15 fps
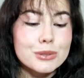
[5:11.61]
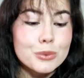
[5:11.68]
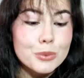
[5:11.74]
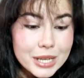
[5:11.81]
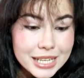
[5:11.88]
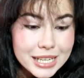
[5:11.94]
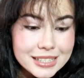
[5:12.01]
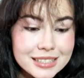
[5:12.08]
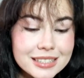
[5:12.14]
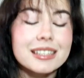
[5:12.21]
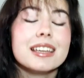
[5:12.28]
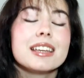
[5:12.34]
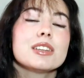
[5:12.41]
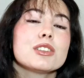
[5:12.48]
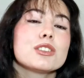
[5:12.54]
tweets
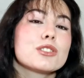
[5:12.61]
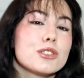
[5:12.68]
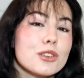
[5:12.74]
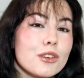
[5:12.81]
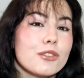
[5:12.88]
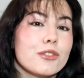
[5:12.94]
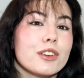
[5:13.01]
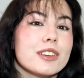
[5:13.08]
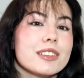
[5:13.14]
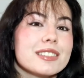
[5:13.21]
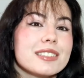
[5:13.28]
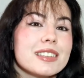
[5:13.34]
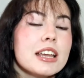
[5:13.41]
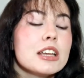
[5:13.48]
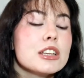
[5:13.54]

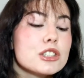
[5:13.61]
surface.